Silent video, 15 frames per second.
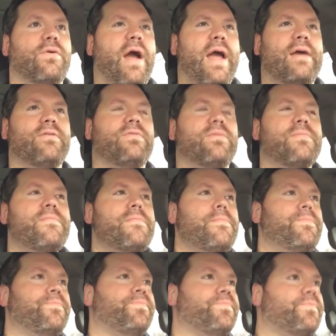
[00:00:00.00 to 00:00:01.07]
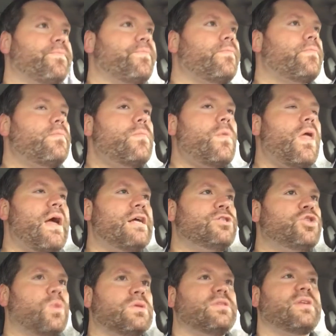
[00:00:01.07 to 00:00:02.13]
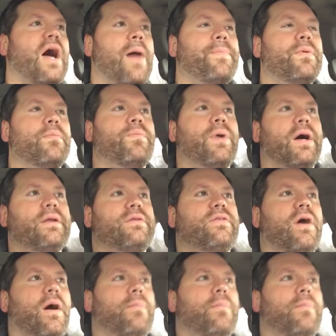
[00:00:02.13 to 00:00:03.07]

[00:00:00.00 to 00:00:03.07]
Reyes at shortstop, but